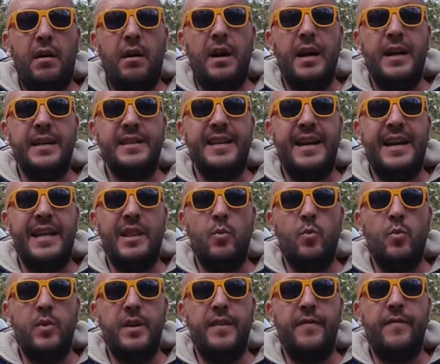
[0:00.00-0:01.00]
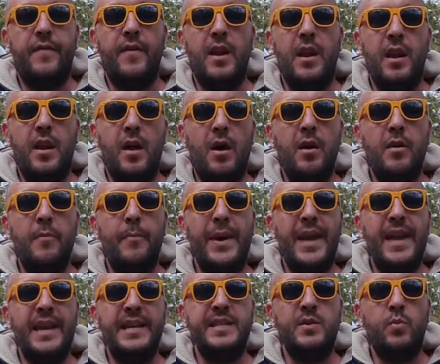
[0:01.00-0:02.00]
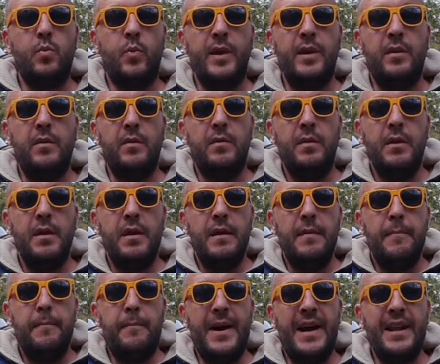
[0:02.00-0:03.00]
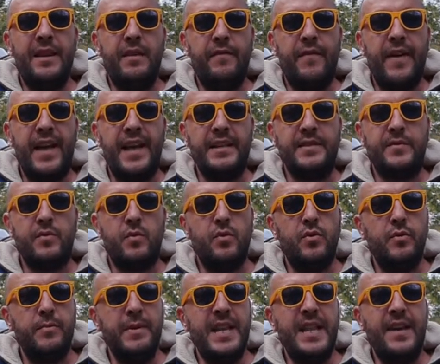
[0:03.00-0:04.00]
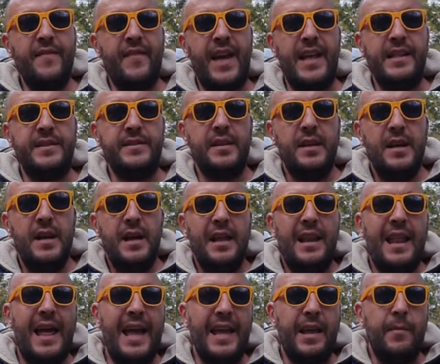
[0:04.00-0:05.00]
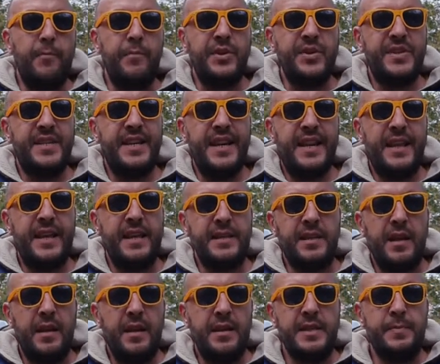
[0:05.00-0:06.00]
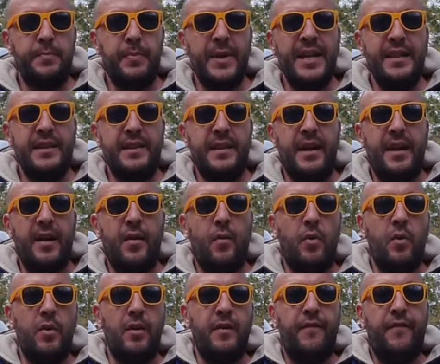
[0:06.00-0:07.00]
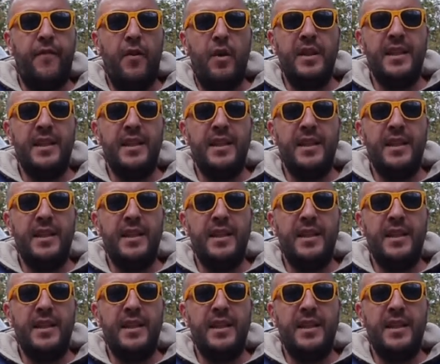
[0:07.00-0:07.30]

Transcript: are done with long base wheel panel vans or minivans like Mercedes, Sprinter or Ford